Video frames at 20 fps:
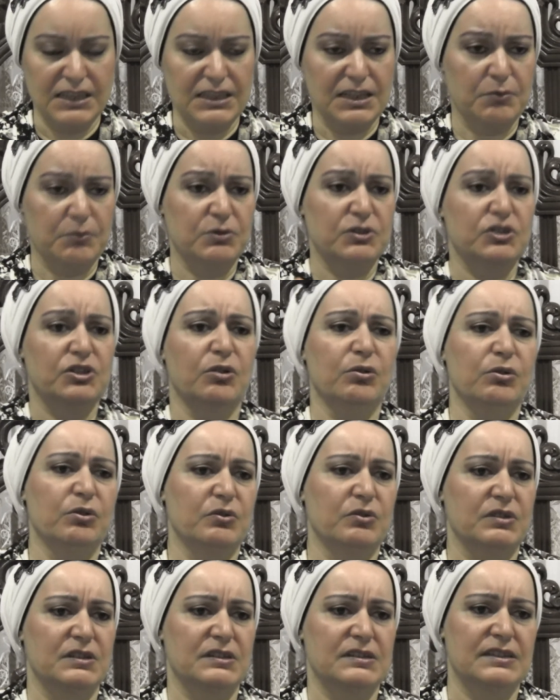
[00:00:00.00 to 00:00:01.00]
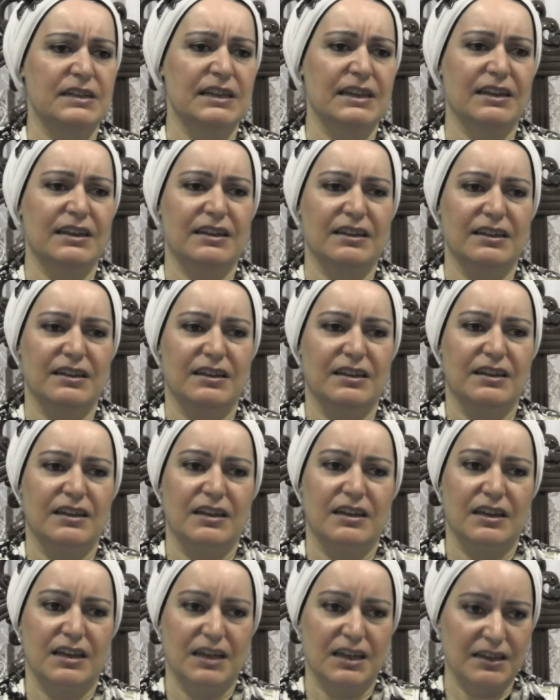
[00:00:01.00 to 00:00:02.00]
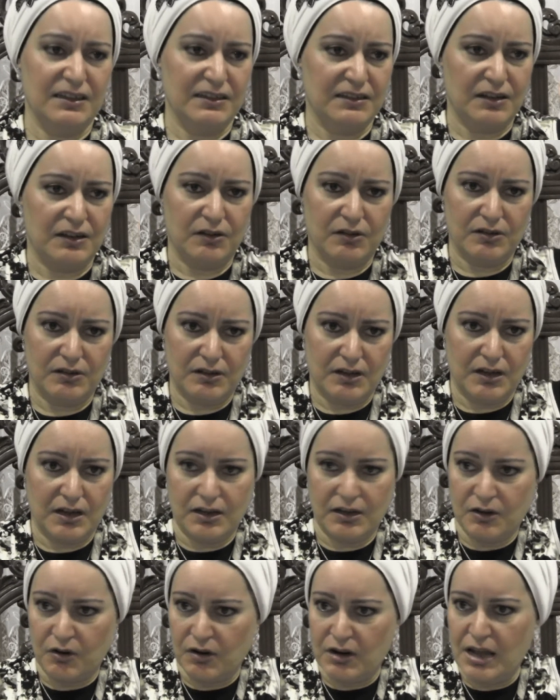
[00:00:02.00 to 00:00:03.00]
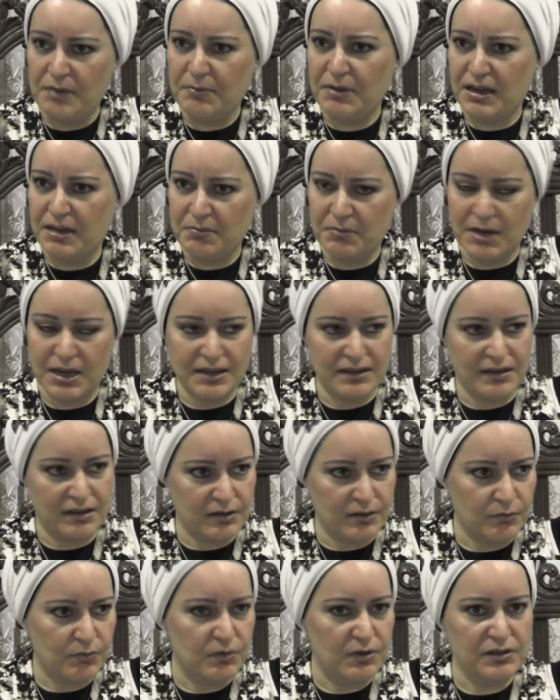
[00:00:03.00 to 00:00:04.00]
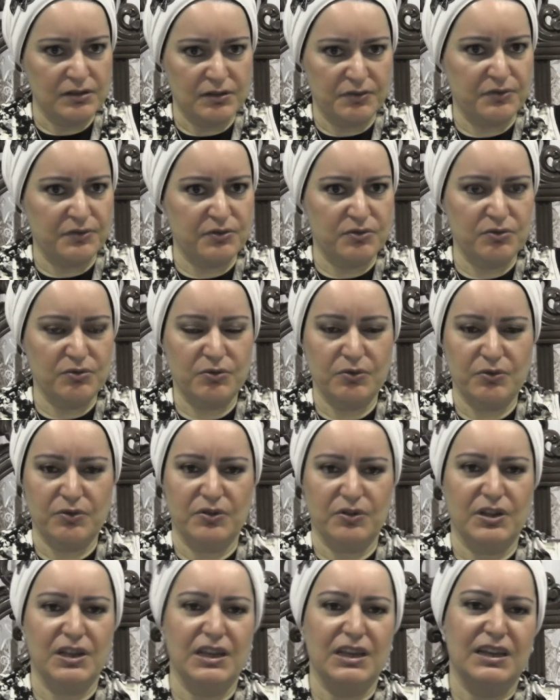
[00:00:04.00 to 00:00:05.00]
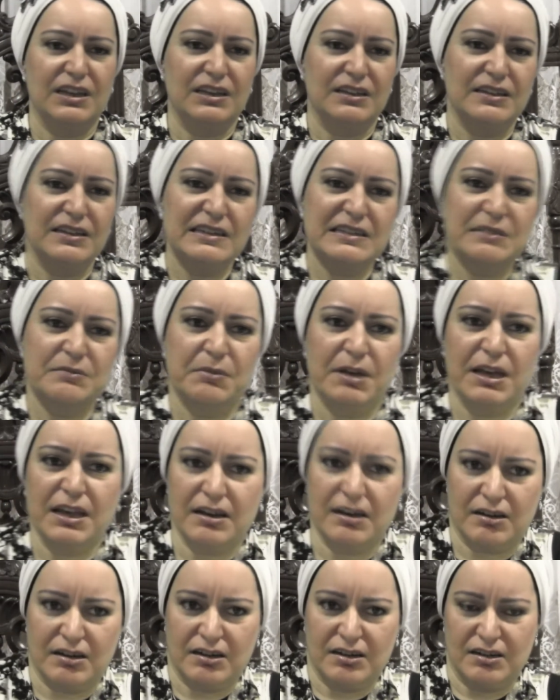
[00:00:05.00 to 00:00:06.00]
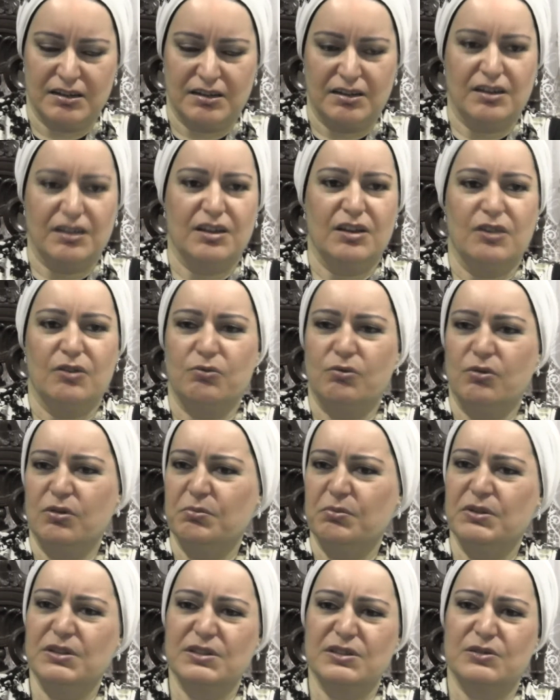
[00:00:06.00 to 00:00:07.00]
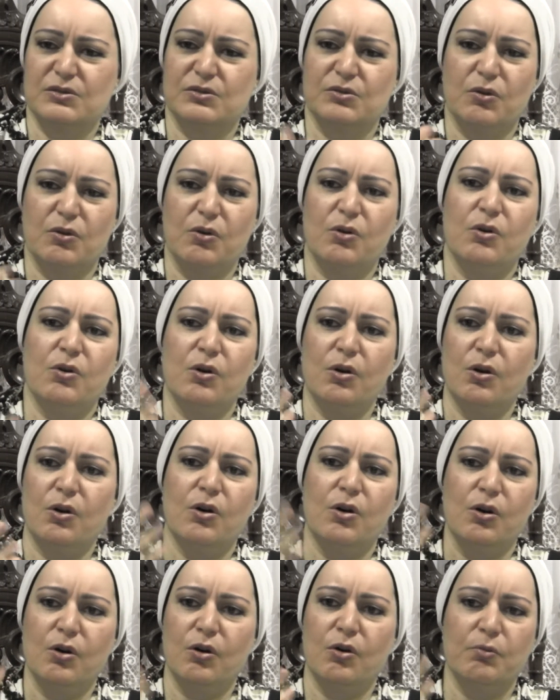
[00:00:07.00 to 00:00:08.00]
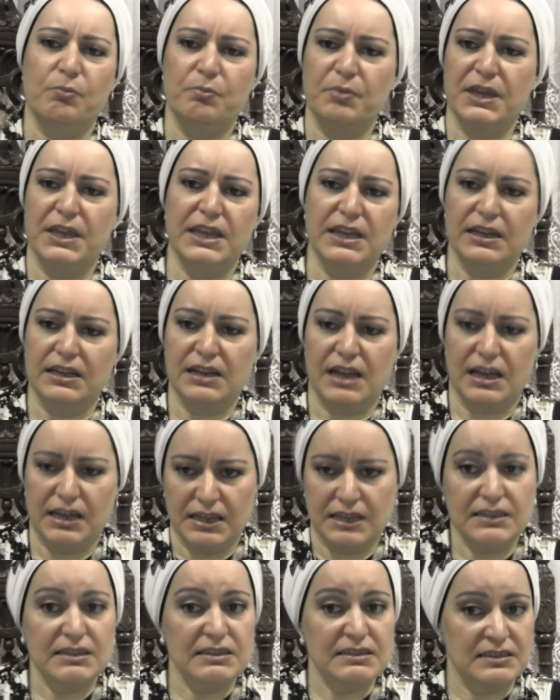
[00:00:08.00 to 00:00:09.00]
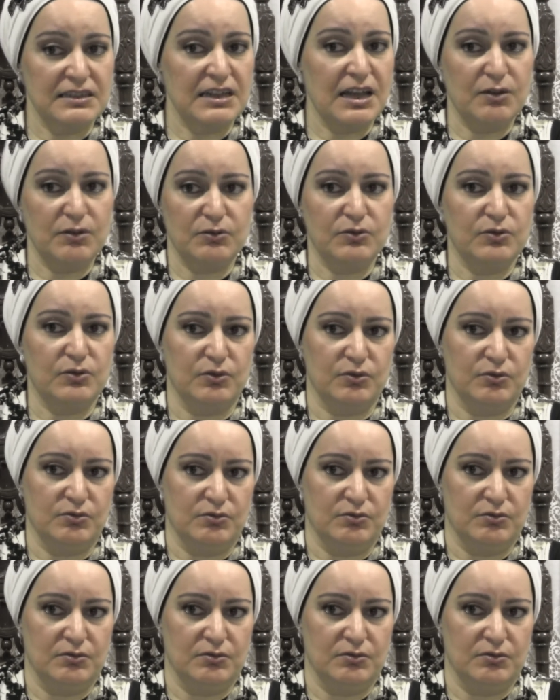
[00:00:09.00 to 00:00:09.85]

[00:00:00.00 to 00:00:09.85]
they will show you this thing in the in Olam Emet, in the world of truth this matter won't be so big like it is now to you